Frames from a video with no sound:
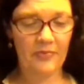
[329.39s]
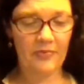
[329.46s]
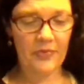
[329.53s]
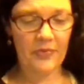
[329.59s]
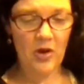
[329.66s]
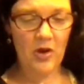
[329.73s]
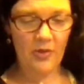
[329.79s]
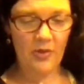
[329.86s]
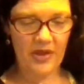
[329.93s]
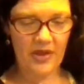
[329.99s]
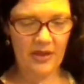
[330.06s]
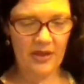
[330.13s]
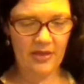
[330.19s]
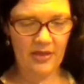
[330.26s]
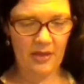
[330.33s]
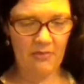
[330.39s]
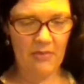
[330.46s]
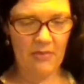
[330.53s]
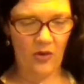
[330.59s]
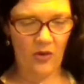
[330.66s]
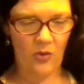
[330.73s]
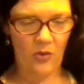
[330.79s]
caught with anything
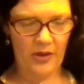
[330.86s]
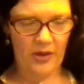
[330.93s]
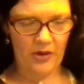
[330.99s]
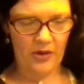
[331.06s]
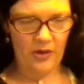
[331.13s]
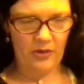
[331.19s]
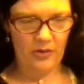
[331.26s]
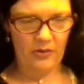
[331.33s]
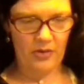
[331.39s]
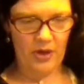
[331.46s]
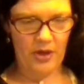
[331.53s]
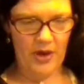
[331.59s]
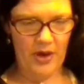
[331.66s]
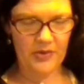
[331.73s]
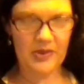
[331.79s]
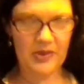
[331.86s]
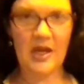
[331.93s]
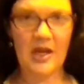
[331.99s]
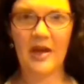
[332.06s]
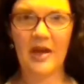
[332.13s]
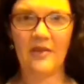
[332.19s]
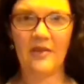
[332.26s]
metal while you're,
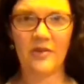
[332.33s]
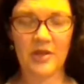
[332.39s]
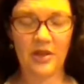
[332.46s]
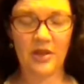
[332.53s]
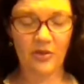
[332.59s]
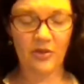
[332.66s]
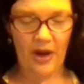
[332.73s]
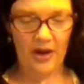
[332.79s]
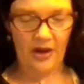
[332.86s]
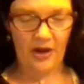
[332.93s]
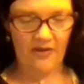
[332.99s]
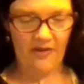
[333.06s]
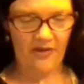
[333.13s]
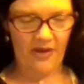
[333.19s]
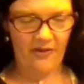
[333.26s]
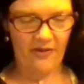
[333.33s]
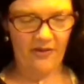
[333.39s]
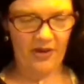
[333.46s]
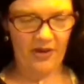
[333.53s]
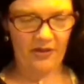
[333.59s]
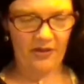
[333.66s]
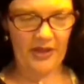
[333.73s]
outside if there's a threat of
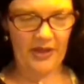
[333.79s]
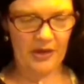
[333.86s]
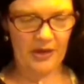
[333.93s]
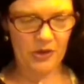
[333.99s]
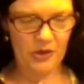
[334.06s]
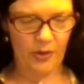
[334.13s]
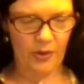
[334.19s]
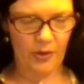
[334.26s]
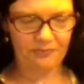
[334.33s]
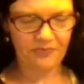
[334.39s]
a lightning storm.